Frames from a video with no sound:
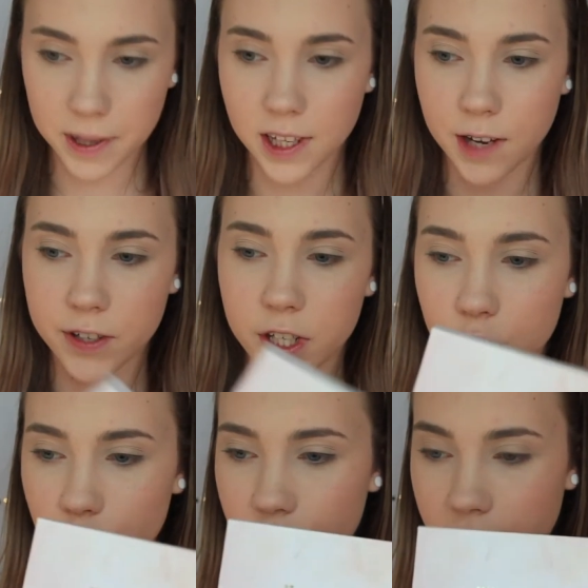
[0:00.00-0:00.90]
beloved
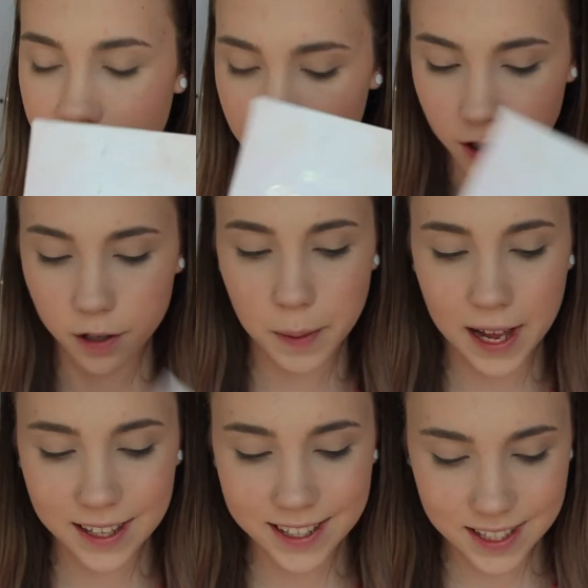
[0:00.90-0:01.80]
Shaaanxo
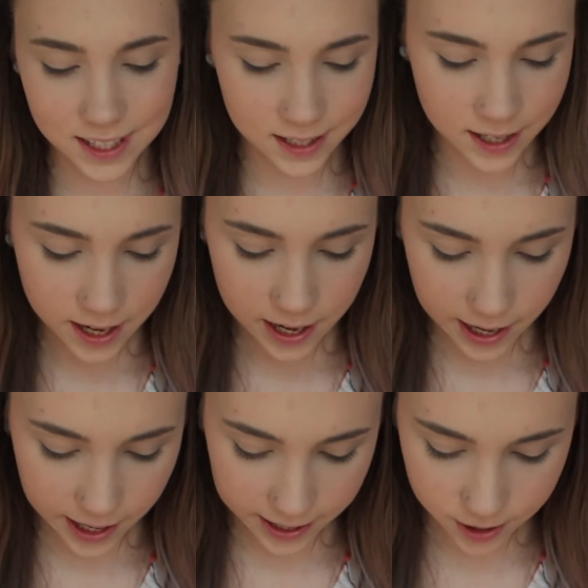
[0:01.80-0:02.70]
palette
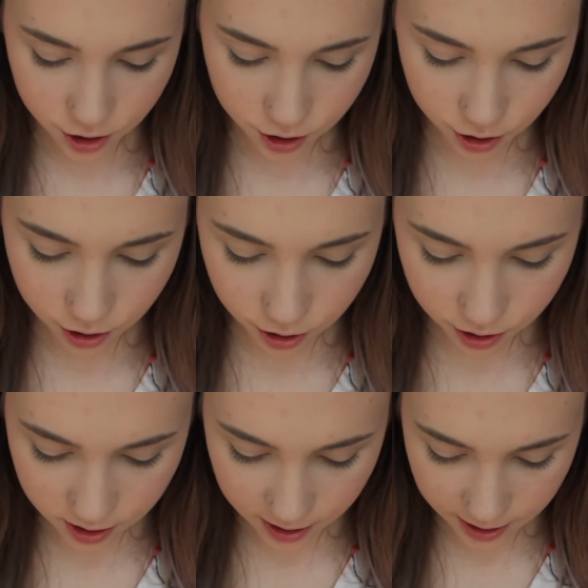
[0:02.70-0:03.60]
and just
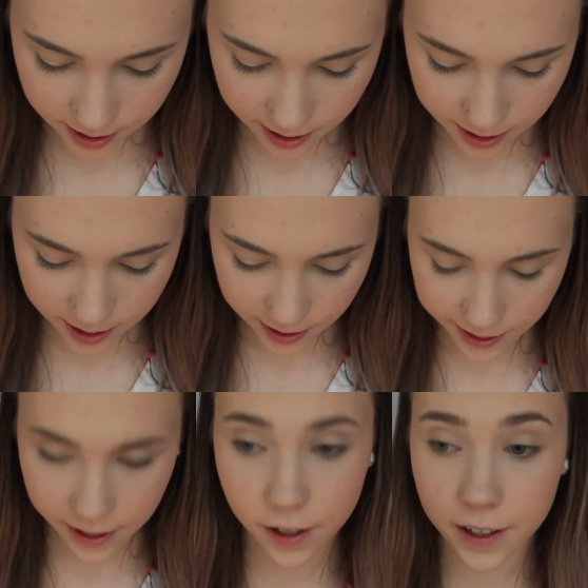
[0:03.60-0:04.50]
use the
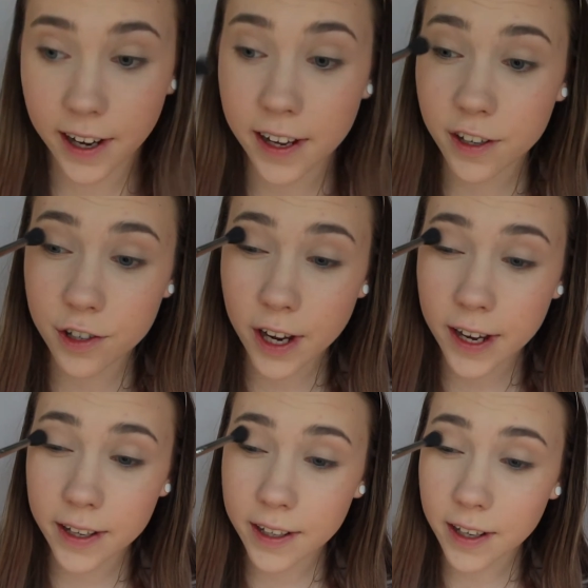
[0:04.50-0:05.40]
yellow kind of
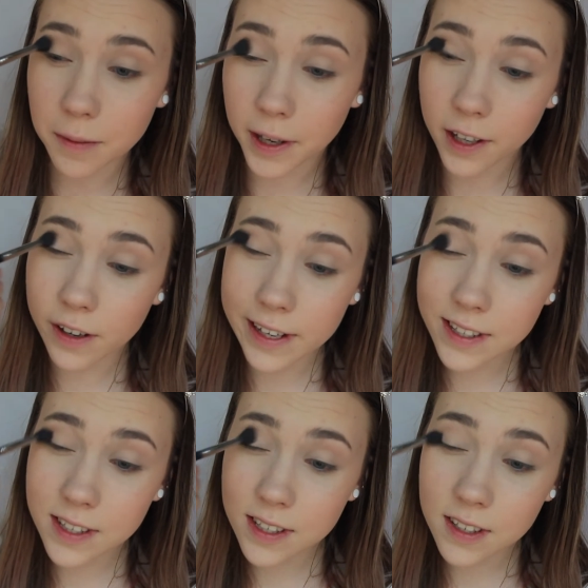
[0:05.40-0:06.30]
shade in my
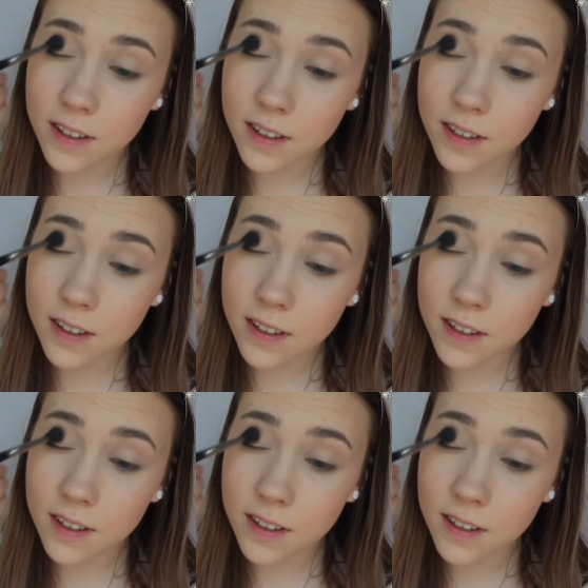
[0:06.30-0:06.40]
crease.